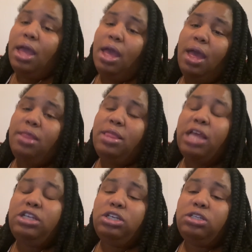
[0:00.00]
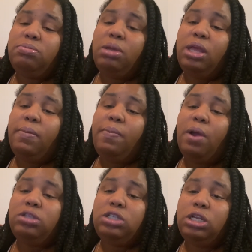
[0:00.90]
that's just me
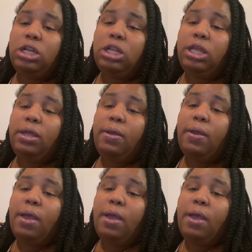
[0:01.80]
personally.